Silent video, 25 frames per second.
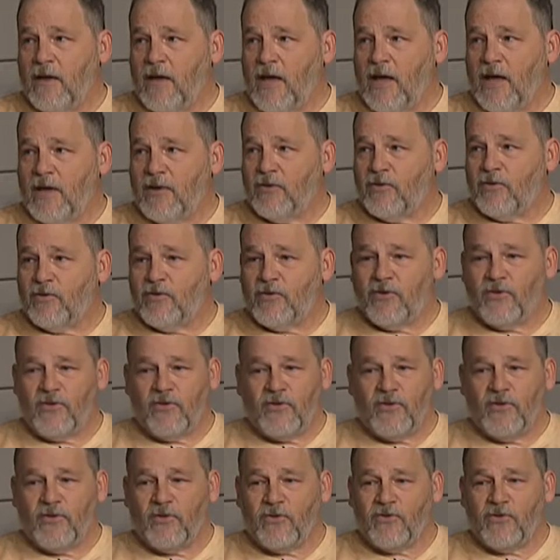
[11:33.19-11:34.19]
and you'll
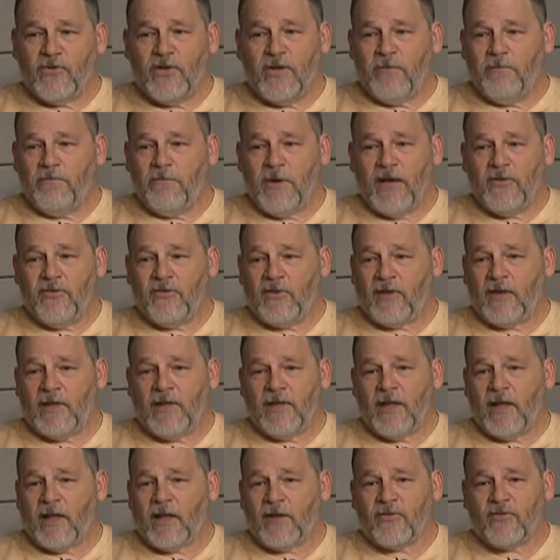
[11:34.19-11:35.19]
just, you'll see
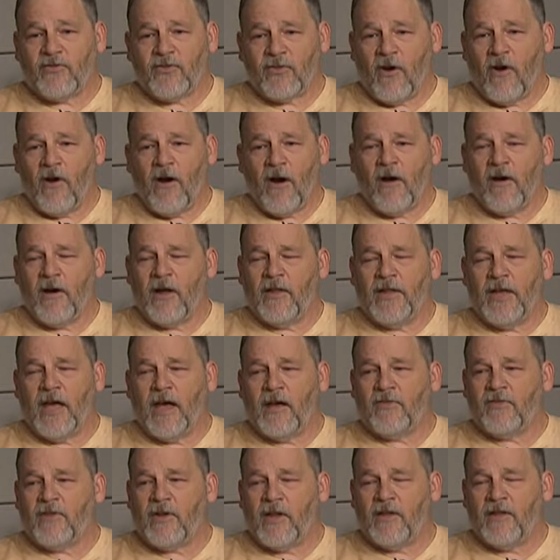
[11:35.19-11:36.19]
basically like a scar on the
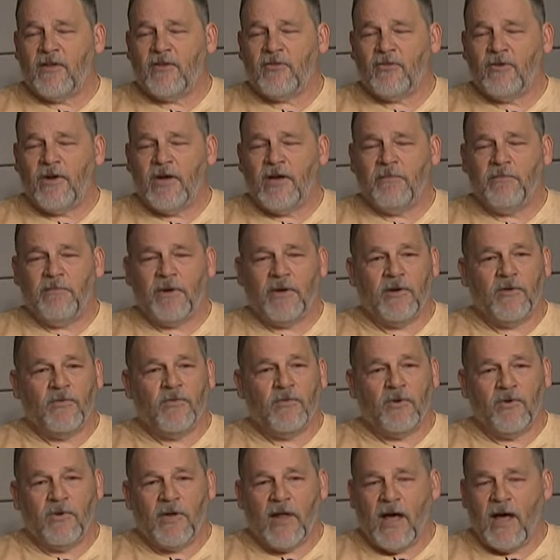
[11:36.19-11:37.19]
outside of the tree, but it
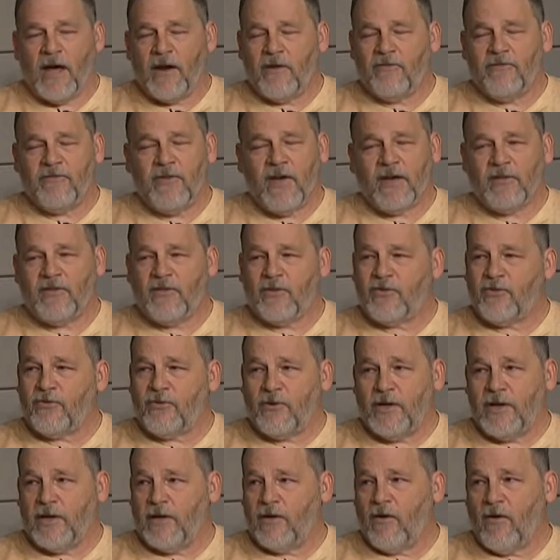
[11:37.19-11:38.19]
will not affect the
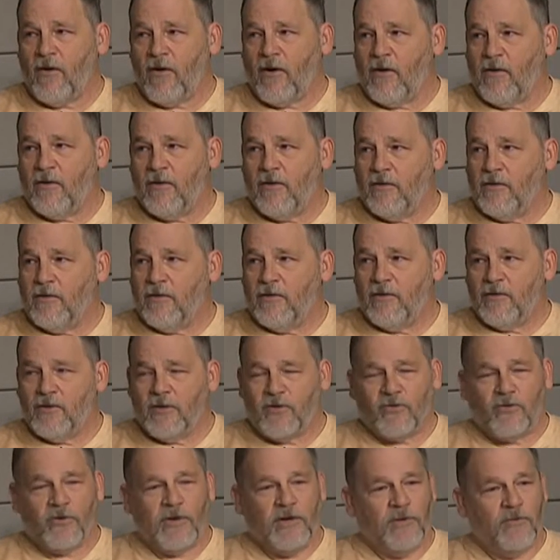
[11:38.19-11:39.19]
tree at all. Right.
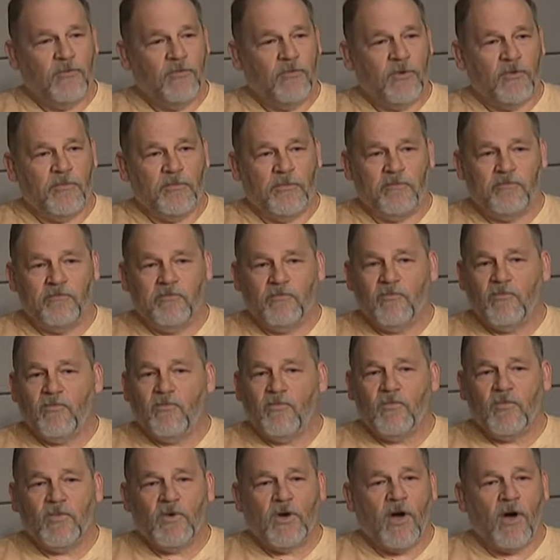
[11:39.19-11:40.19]
The tree will
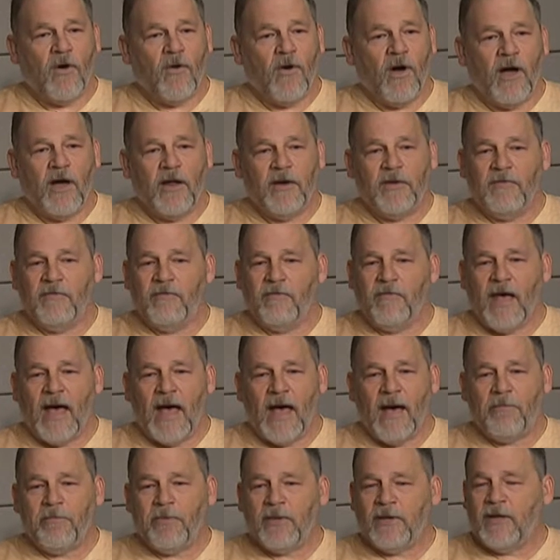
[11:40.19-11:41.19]
go on
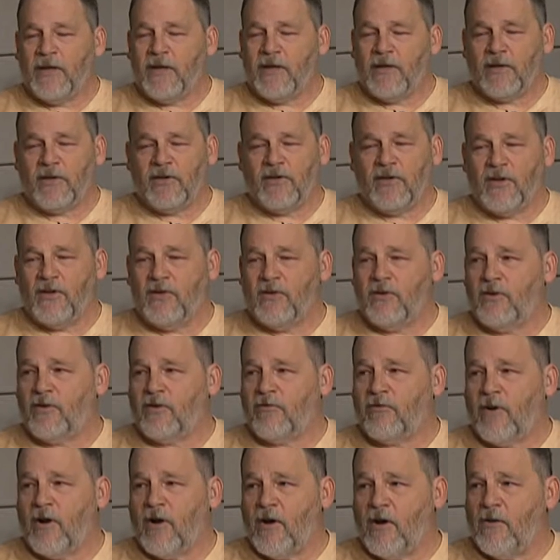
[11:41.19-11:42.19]
happily, continue to
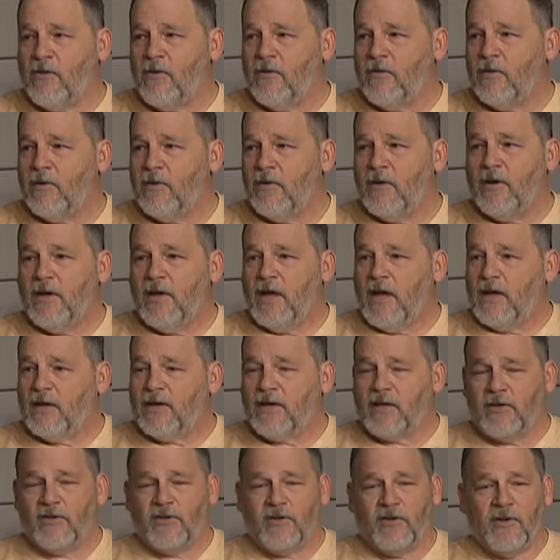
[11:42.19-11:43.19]
grow
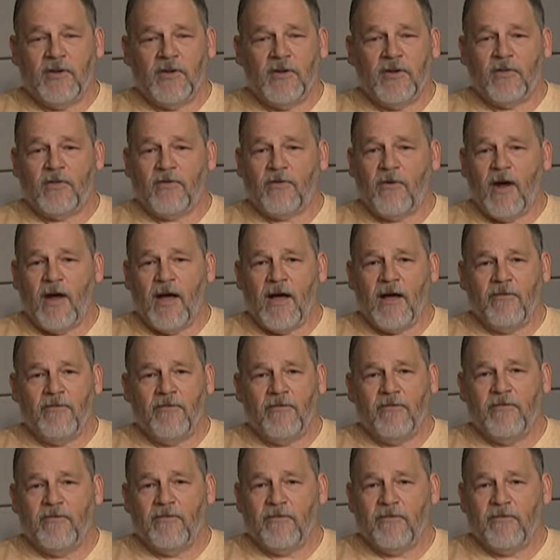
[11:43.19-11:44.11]
and continue to thrive.